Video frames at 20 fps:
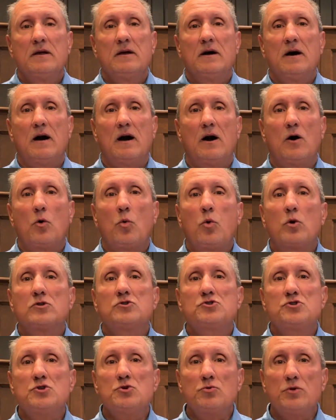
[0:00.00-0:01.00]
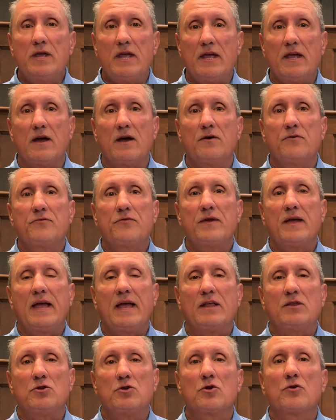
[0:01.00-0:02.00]
Uh, what you give
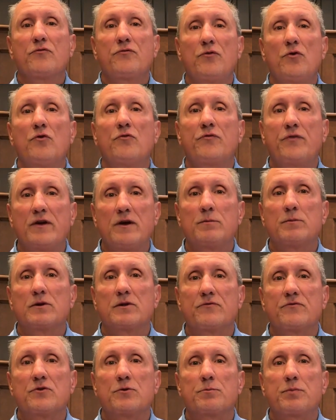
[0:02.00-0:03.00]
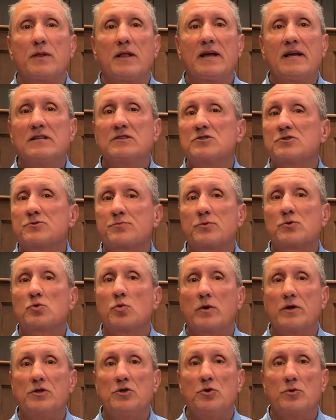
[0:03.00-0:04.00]
and your fulfillment of your pledge is
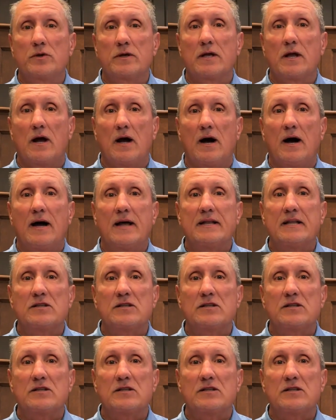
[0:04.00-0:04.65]
between you and God.